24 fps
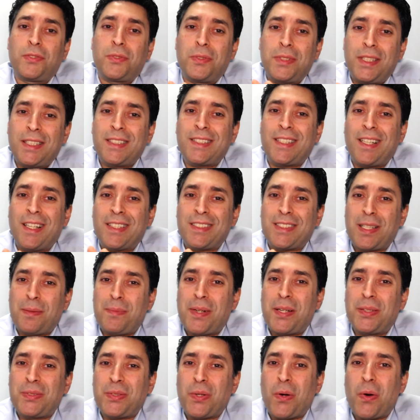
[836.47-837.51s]
to discuss
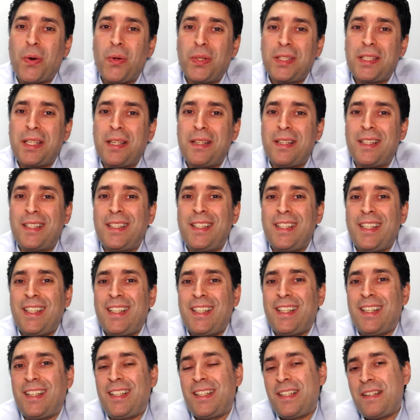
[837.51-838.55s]
about all the
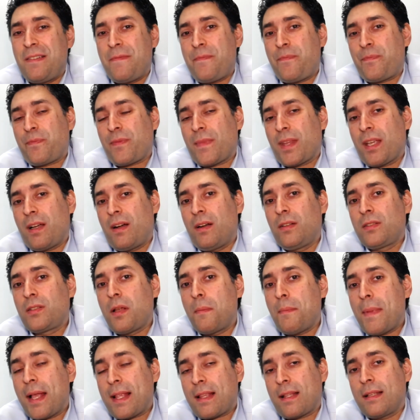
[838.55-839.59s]

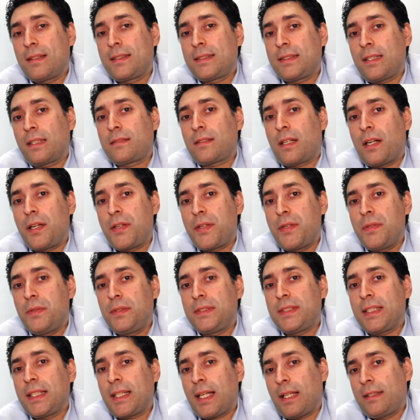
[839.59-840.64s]
methods that are
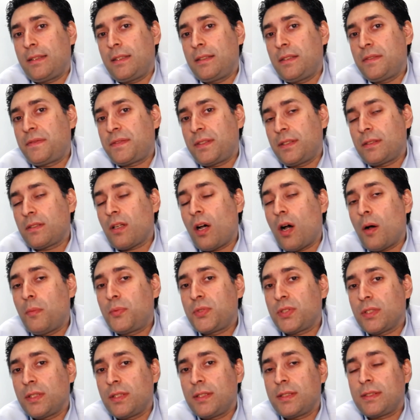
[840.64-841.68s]
using and the different
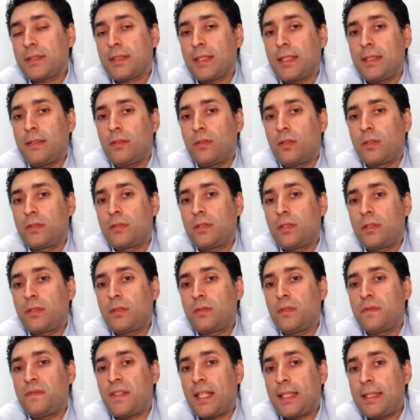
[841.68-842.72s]
options in order
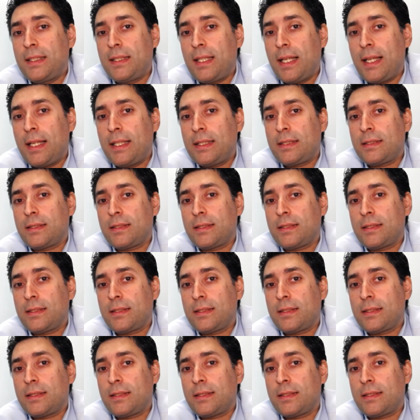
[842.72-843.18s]
to validate